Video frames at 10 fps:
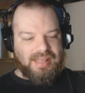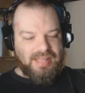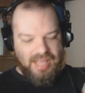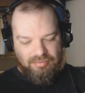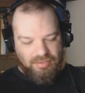
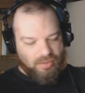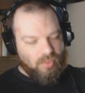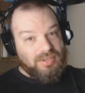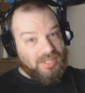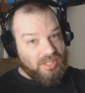and they have
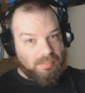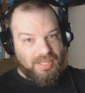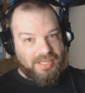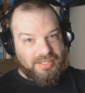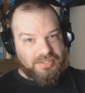their own little
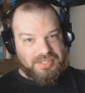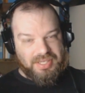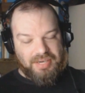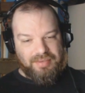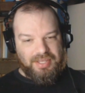
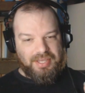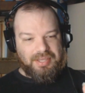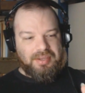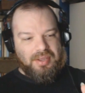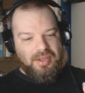planters and
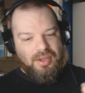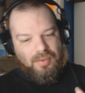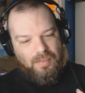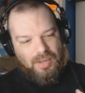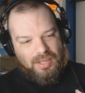everything.
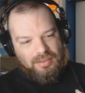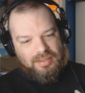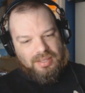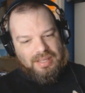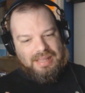
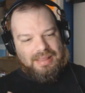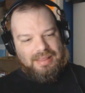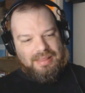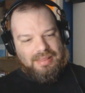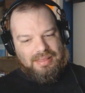Well,
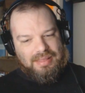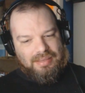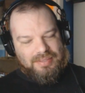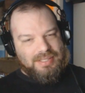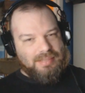
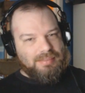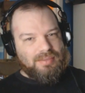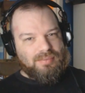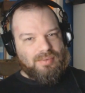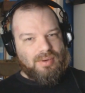there was
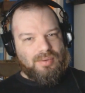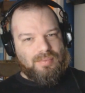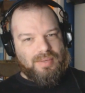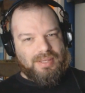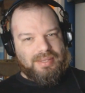something
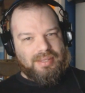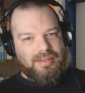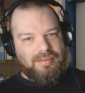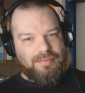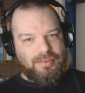wrong with
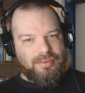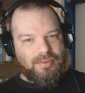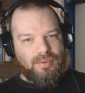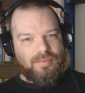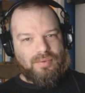the
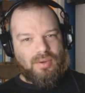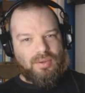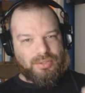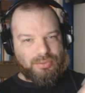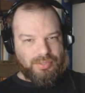Flora
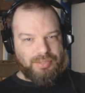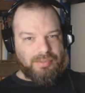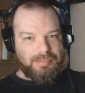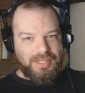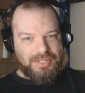Overhaul tree
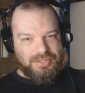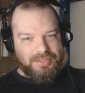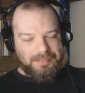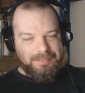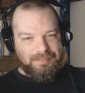
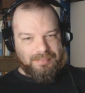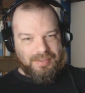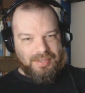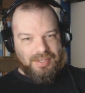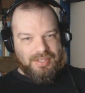replacer,
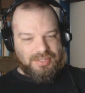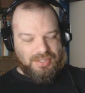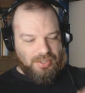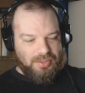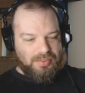
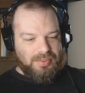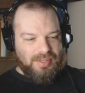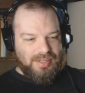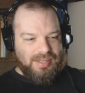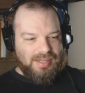so
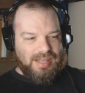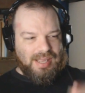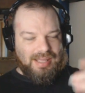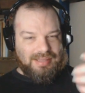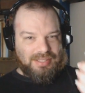
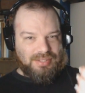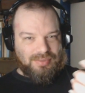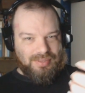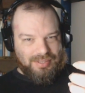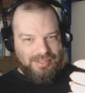at the
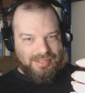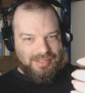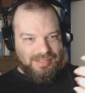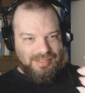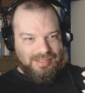
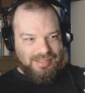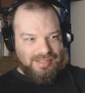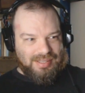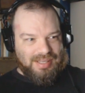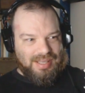trunk
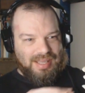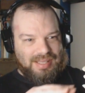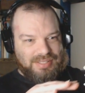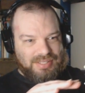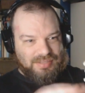
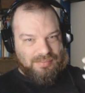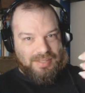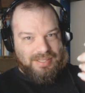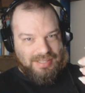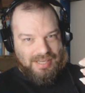it just
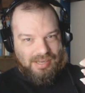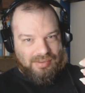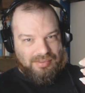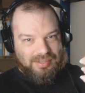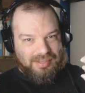went
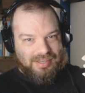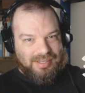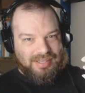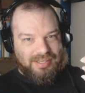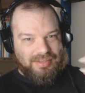down.
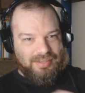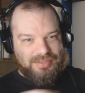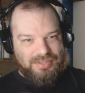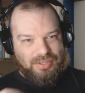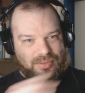There
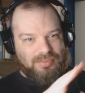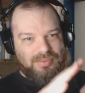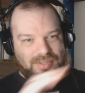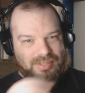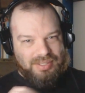was no